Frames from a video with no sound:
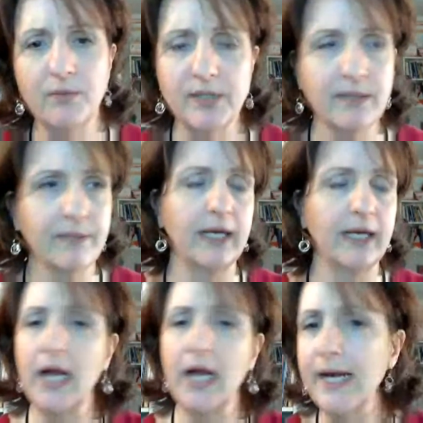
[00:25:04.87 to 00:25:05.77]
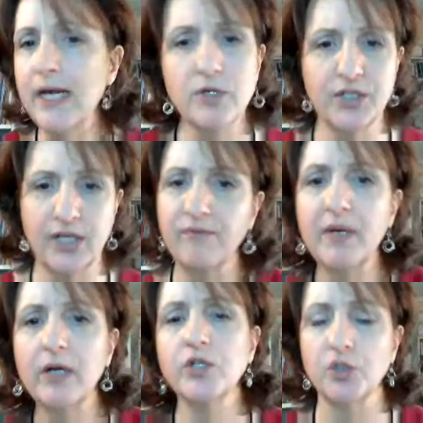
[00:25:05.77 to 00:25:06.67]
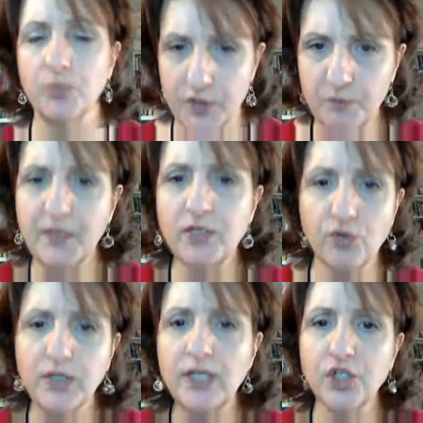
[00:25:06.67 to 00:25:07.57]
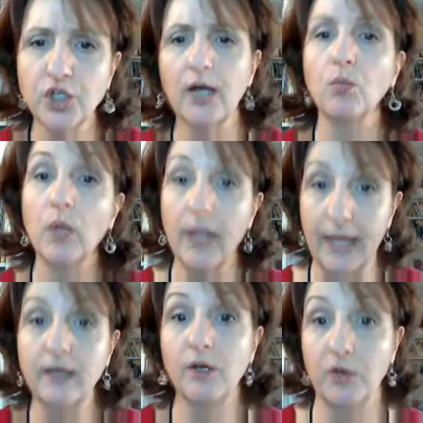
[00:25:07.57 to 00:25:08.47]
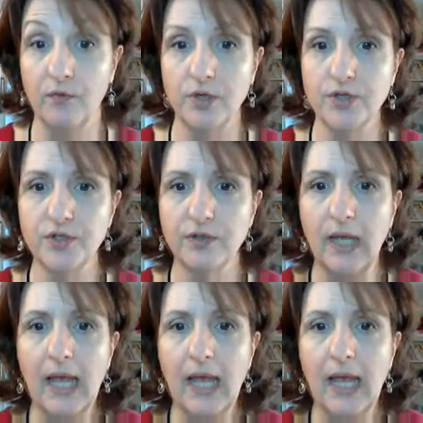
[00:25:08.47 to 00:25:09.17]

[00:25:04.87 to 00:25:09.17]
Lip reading: it being something like 90% of marriages with a special needs child will end in divorce.